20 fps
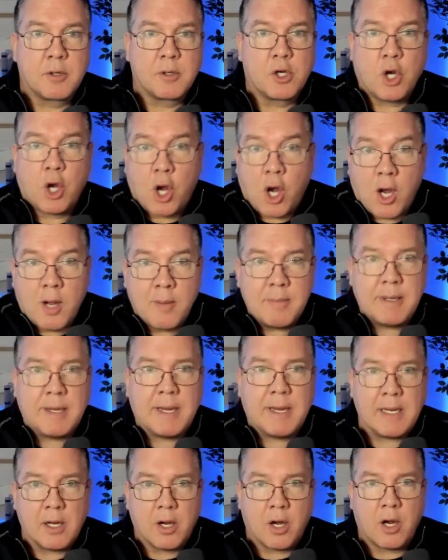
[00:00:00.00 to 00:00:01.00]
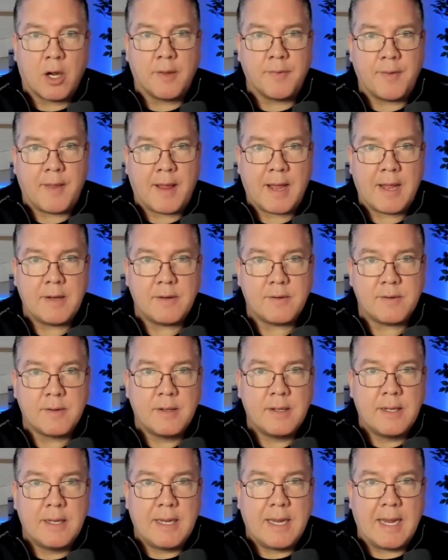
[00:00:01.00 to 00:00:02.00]
commenting on that,
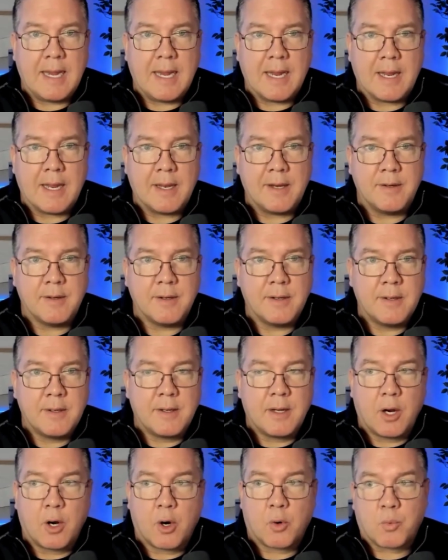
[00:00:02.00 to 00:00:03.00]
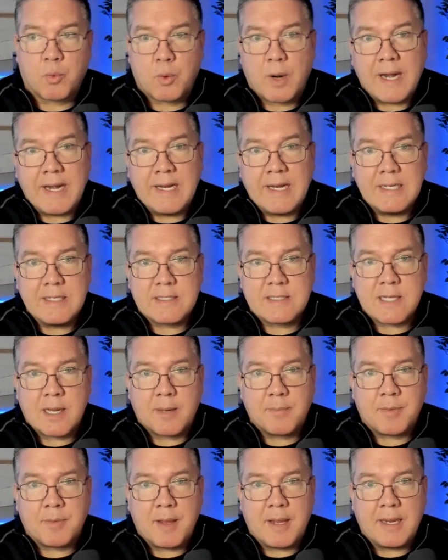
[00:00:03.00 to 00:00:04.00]
and are writing
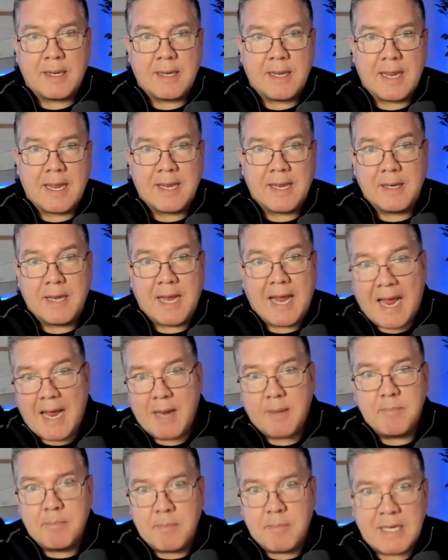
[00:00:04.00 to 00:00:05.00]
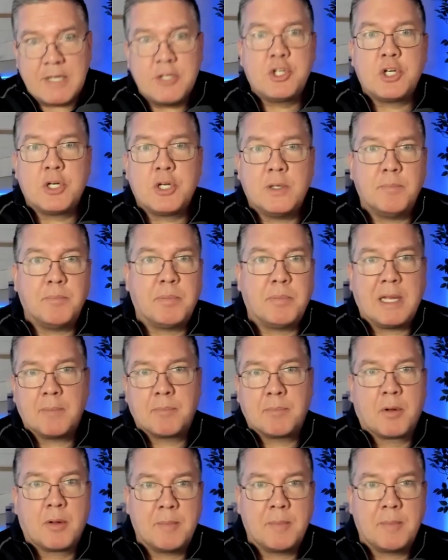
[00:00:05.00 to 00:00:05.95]
something and at mention people.